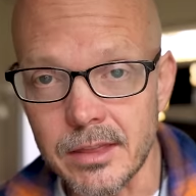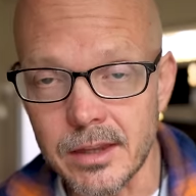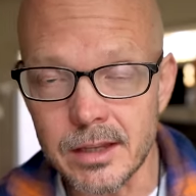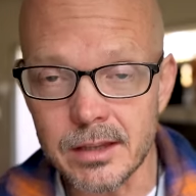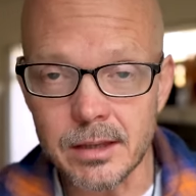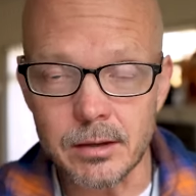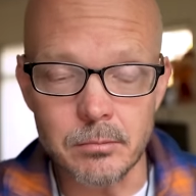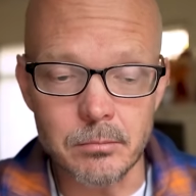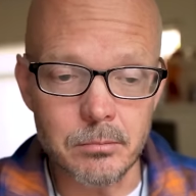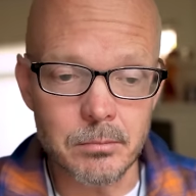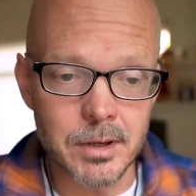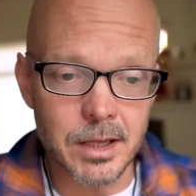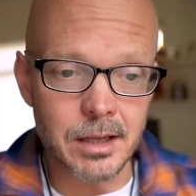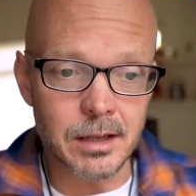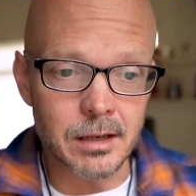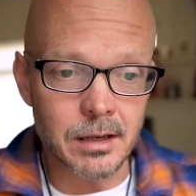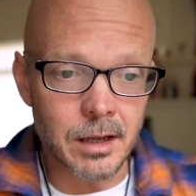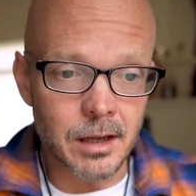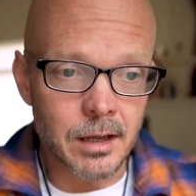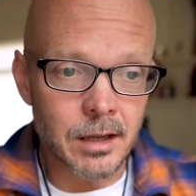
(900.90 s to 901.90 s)
think that
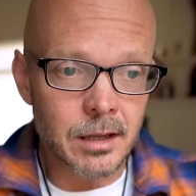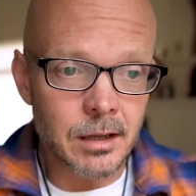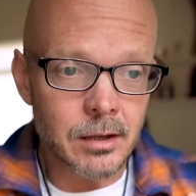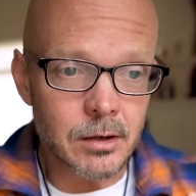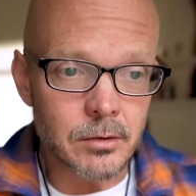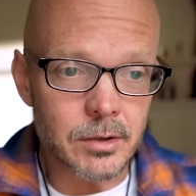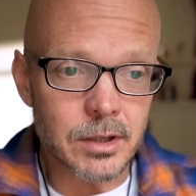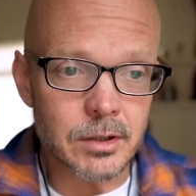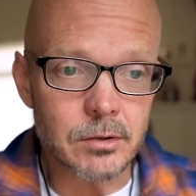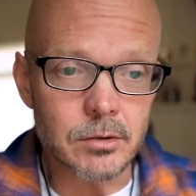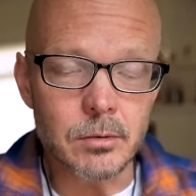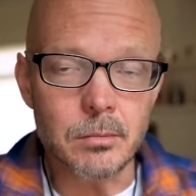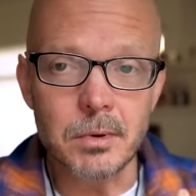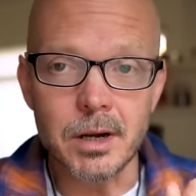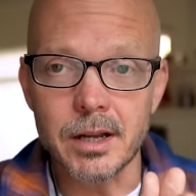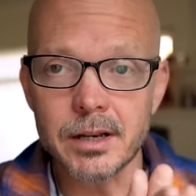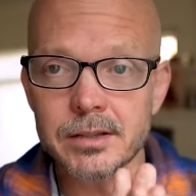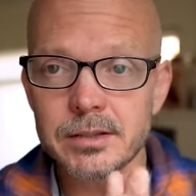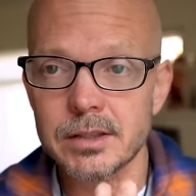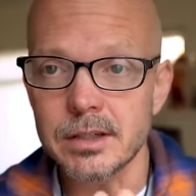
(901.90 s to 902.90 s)
men going into a
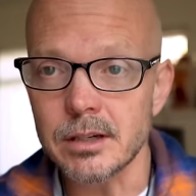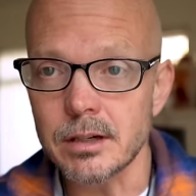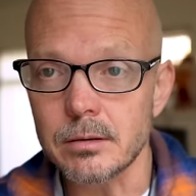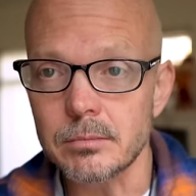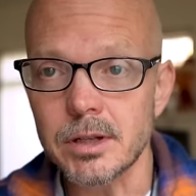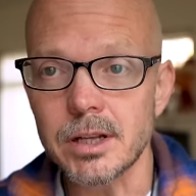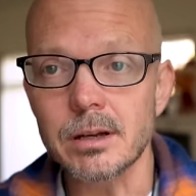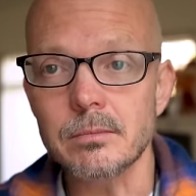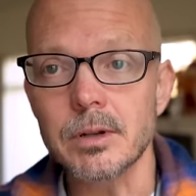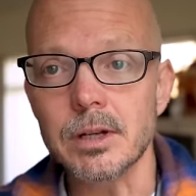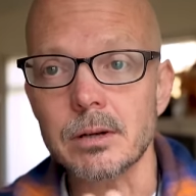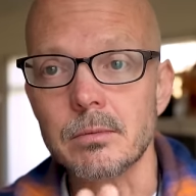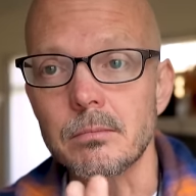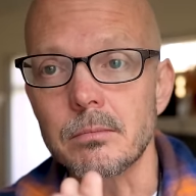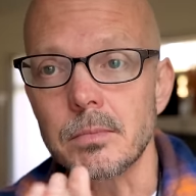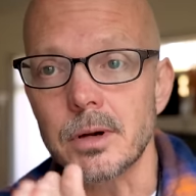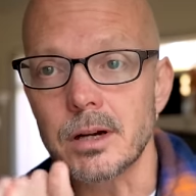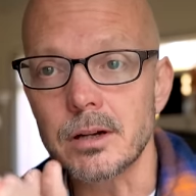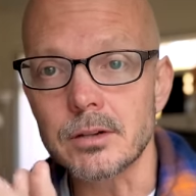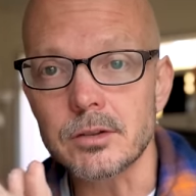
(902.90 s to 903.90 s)
monastery, becoming a
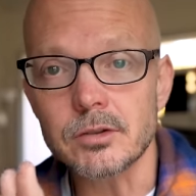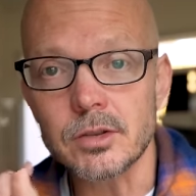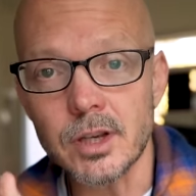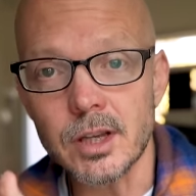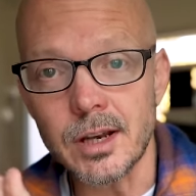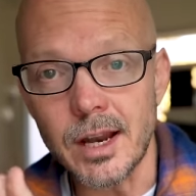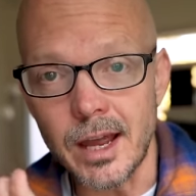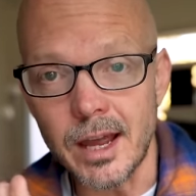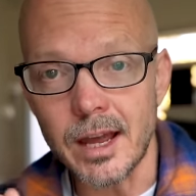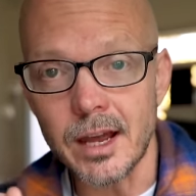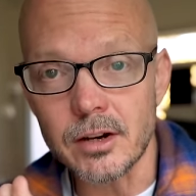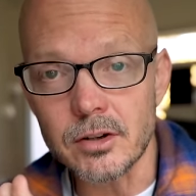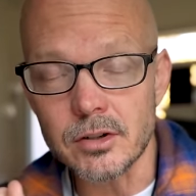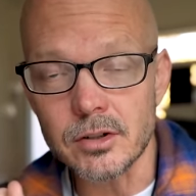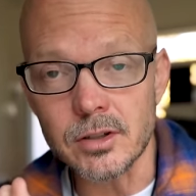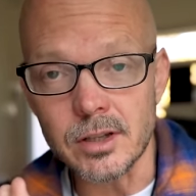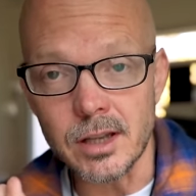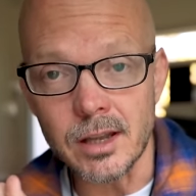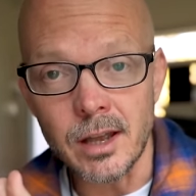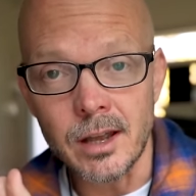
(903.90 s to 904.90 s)
monk, can
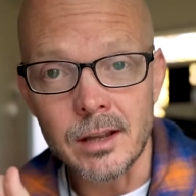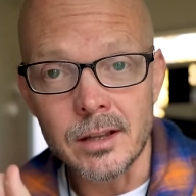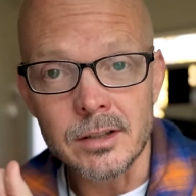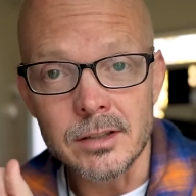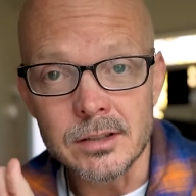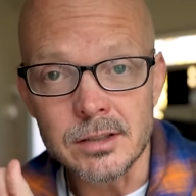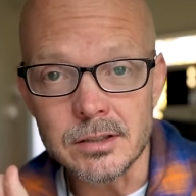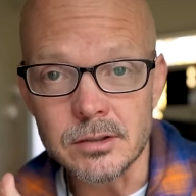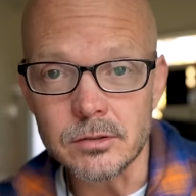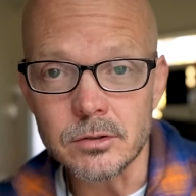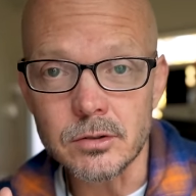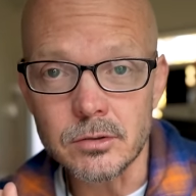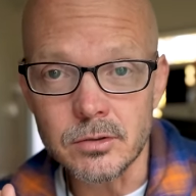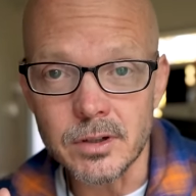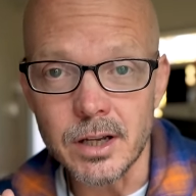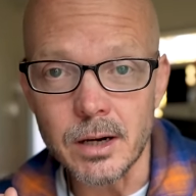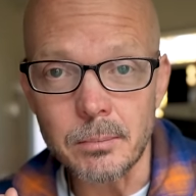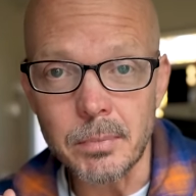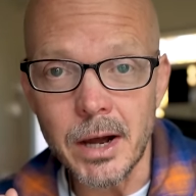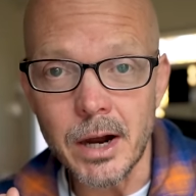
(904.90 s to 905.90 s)
actually still
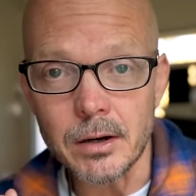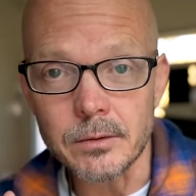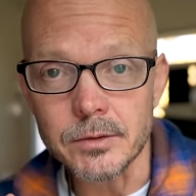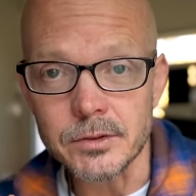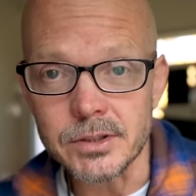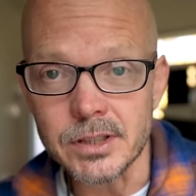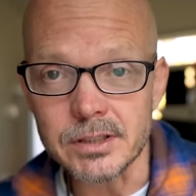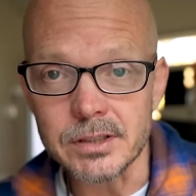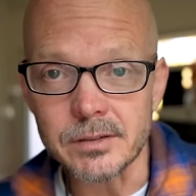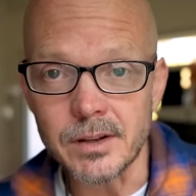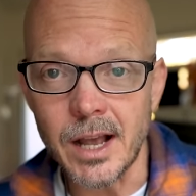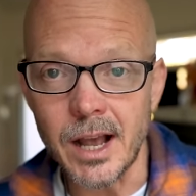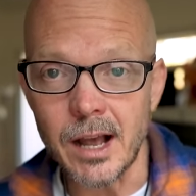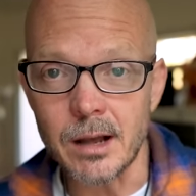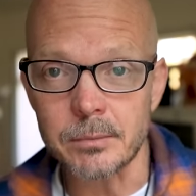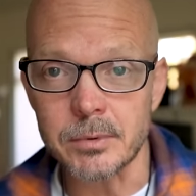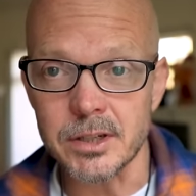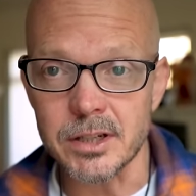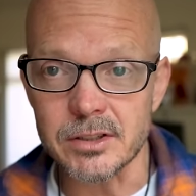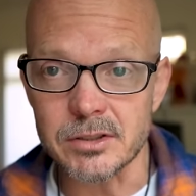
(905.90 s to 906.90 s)
create a powerful sense of
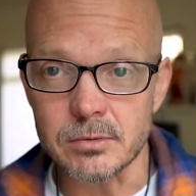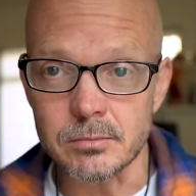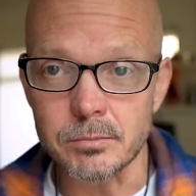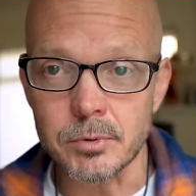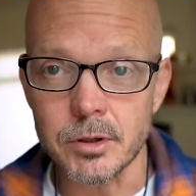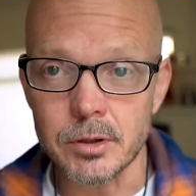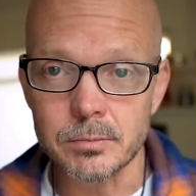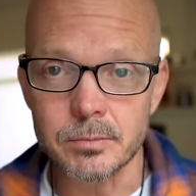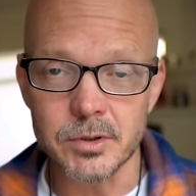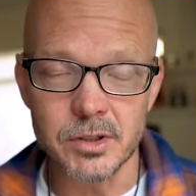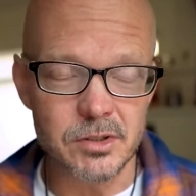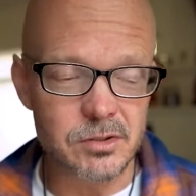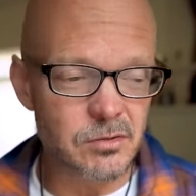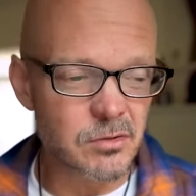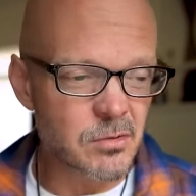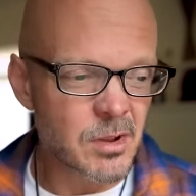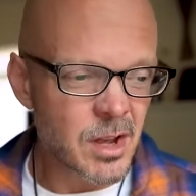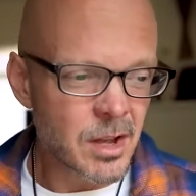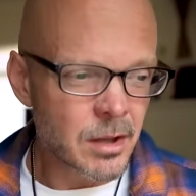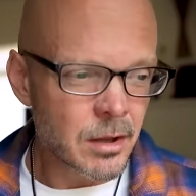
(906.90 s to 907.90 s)
happiness and
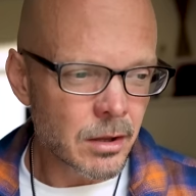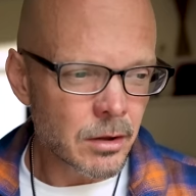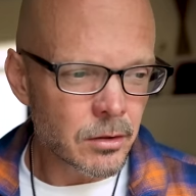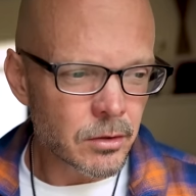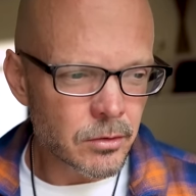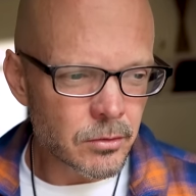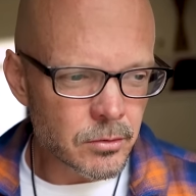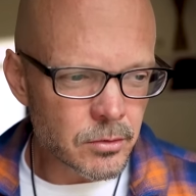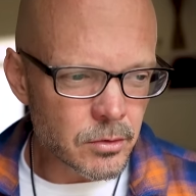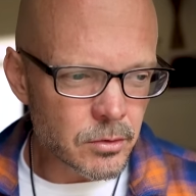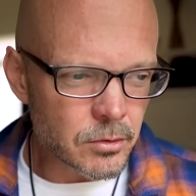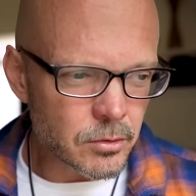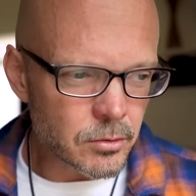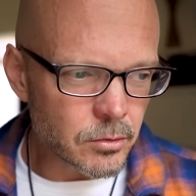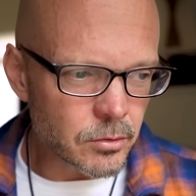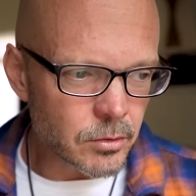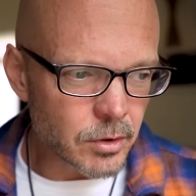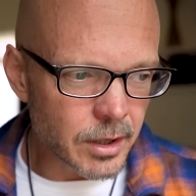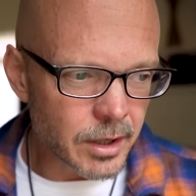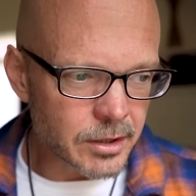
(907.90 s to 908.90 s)
purpose
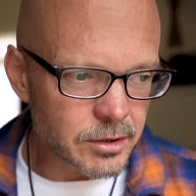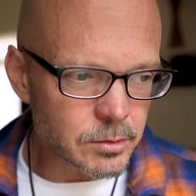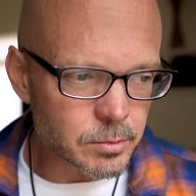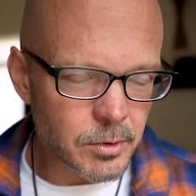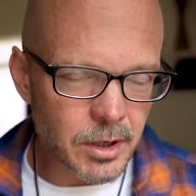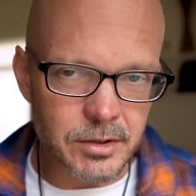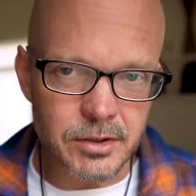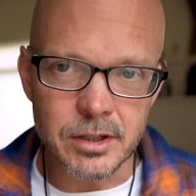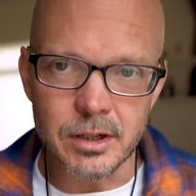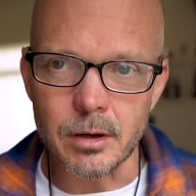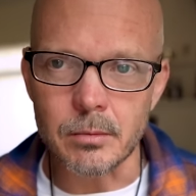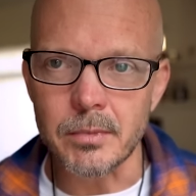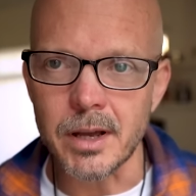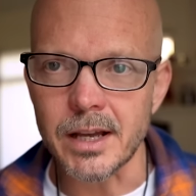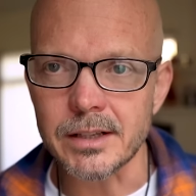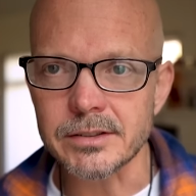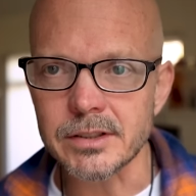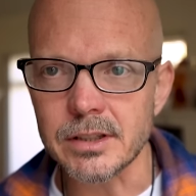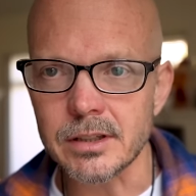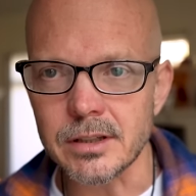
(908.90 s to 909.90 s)
through expressing our
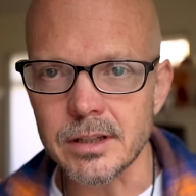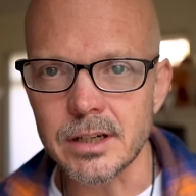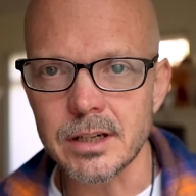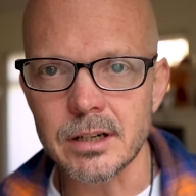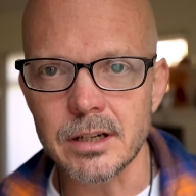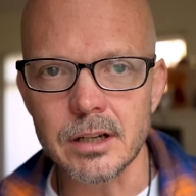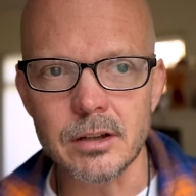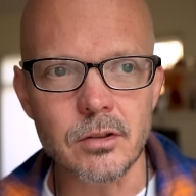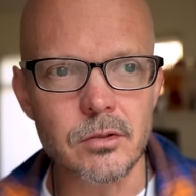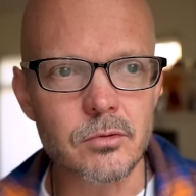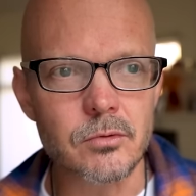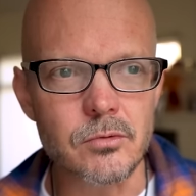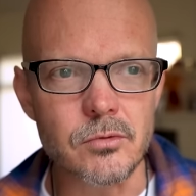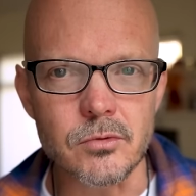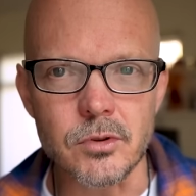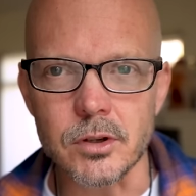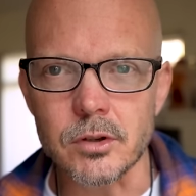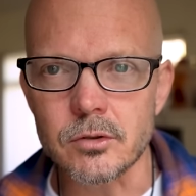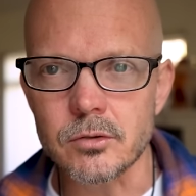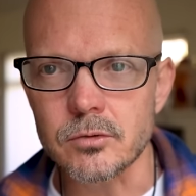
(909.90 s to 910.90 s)
masculinity,
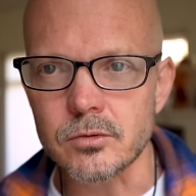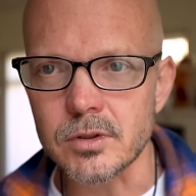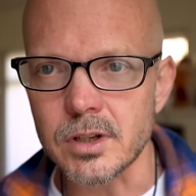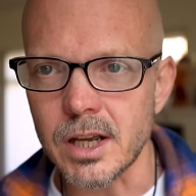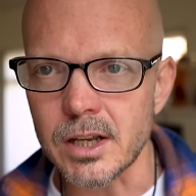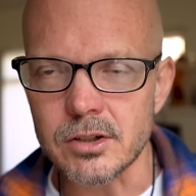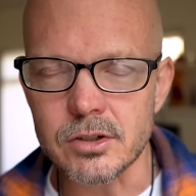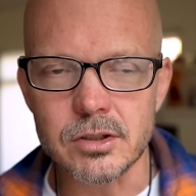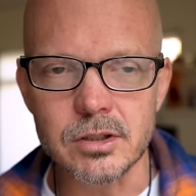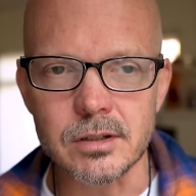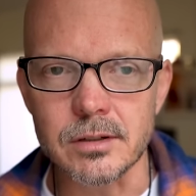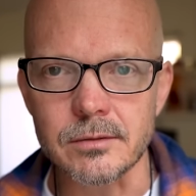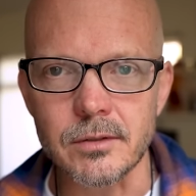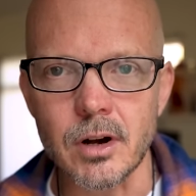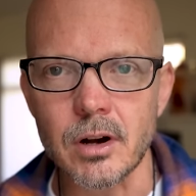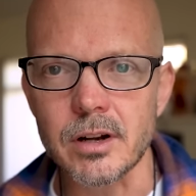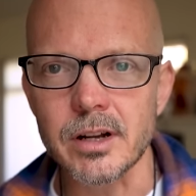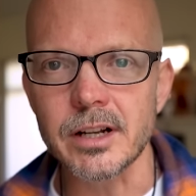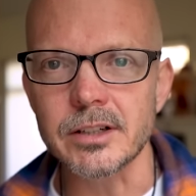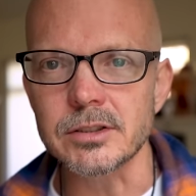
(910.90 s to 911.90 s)
through the creation of
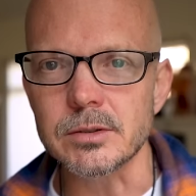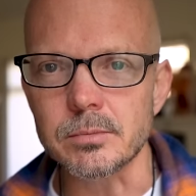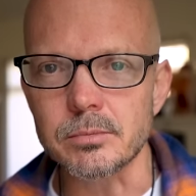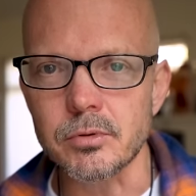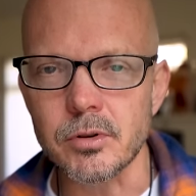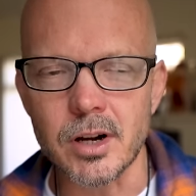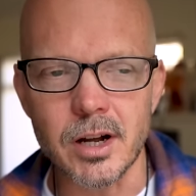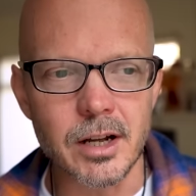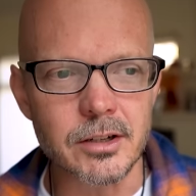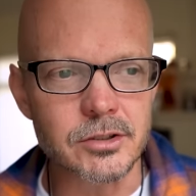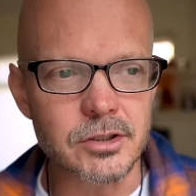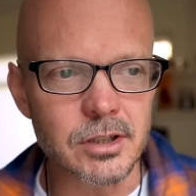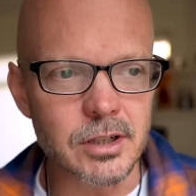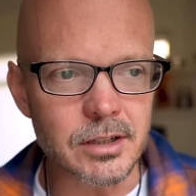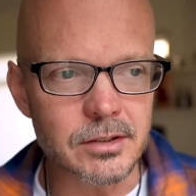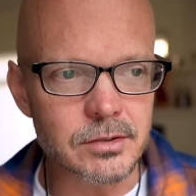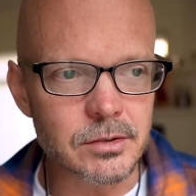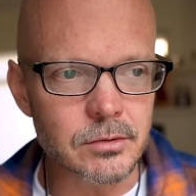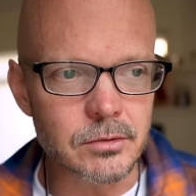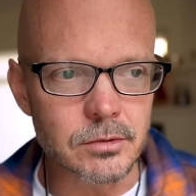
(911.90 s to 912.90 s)
all kinds of
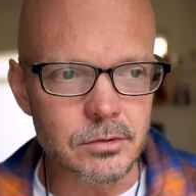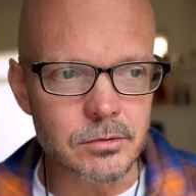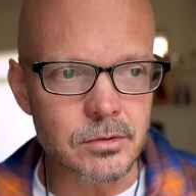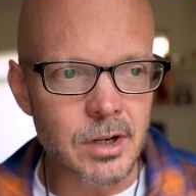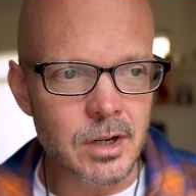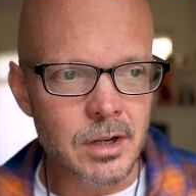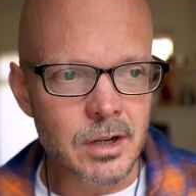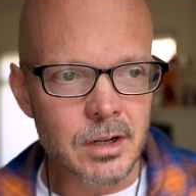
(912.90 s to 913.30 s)
projects, through